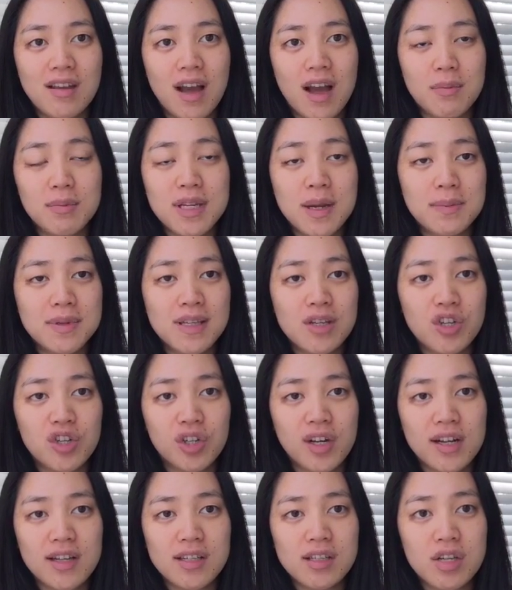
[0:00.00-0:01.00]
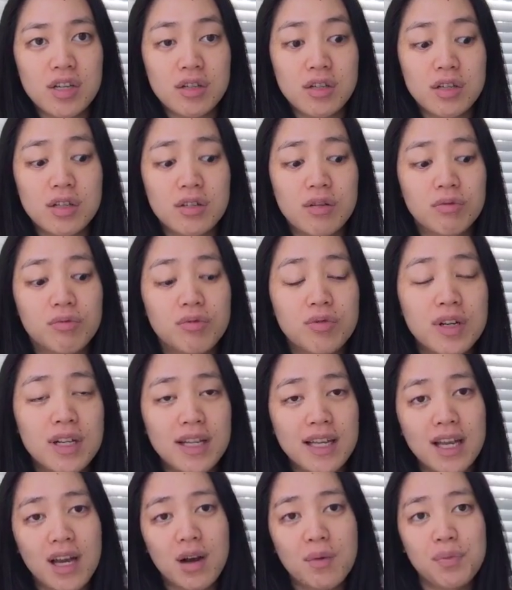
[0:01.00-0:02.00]
tips and tricks to just to
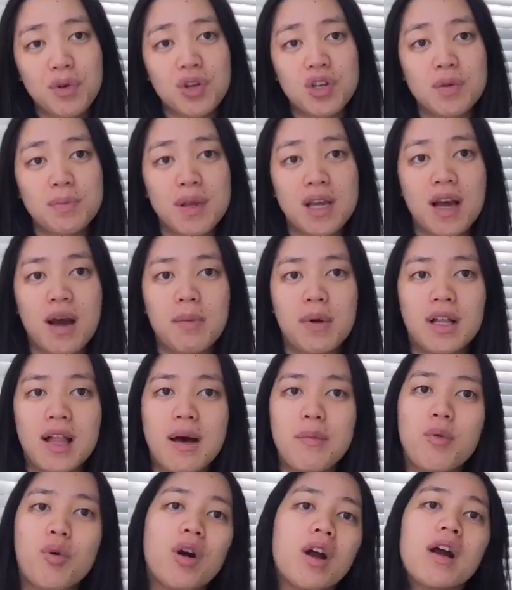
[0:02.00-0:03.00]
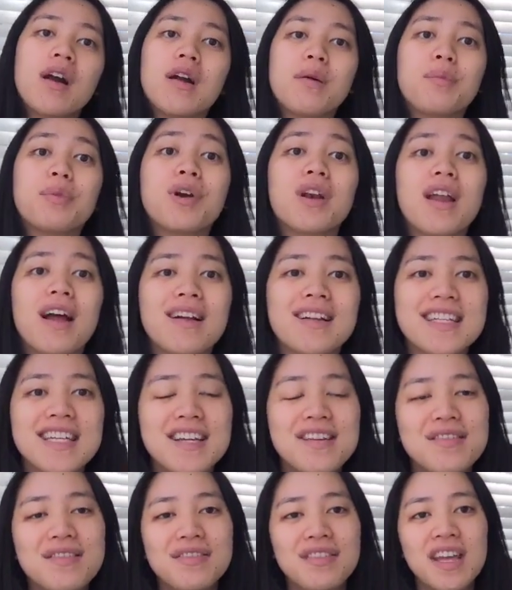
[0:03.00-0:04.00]
really help you to become a lot more
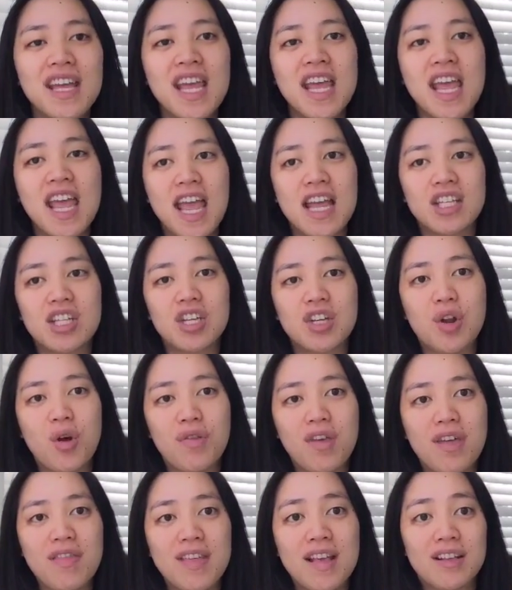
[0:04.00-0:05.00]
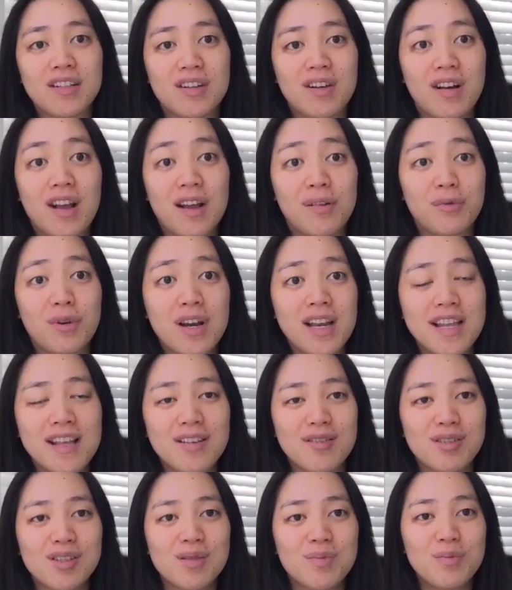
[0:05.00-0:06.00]
productive and to know that things are running
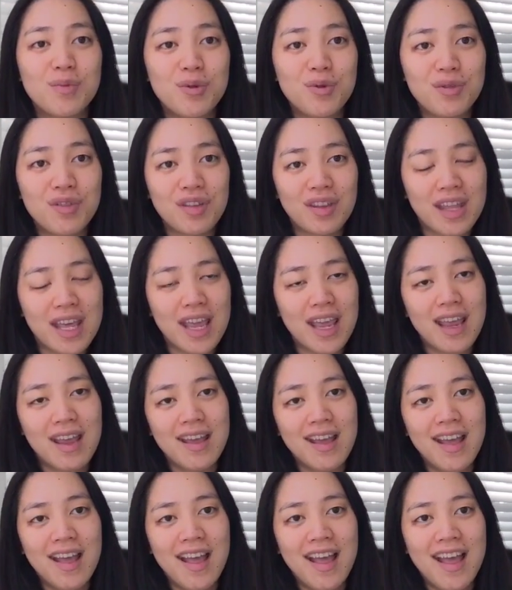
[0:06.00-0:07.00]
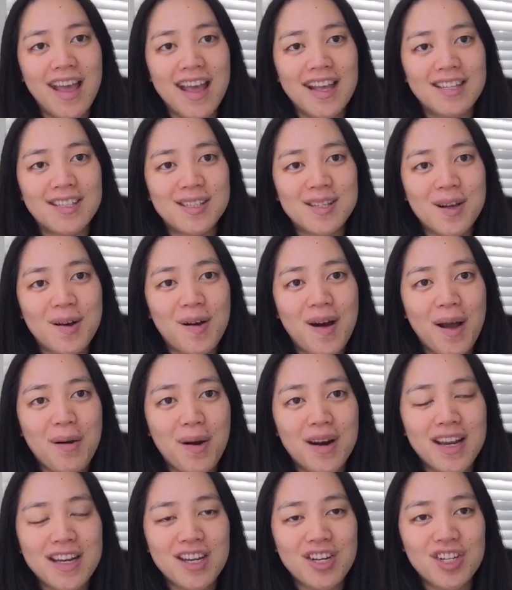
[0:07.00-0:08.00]
smoothly. And so I
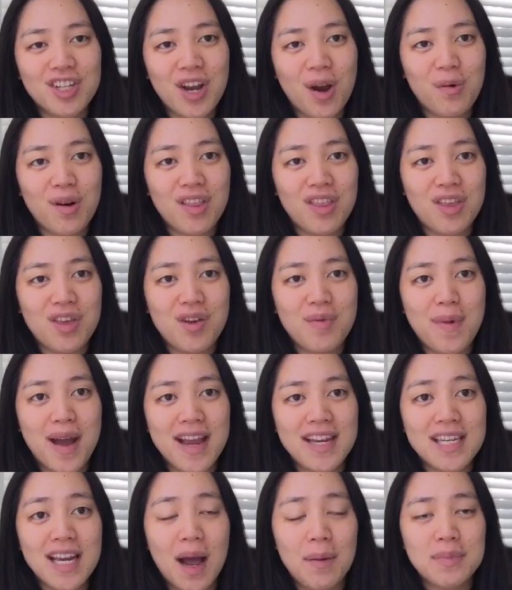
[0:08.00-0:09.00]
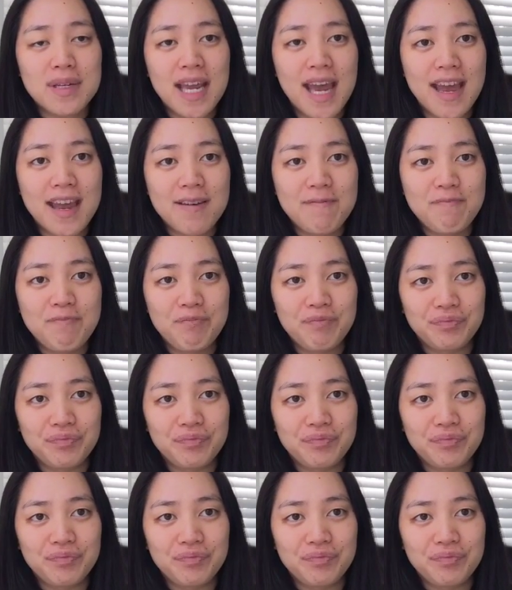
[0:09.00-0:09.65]
wanted to share with you my top 10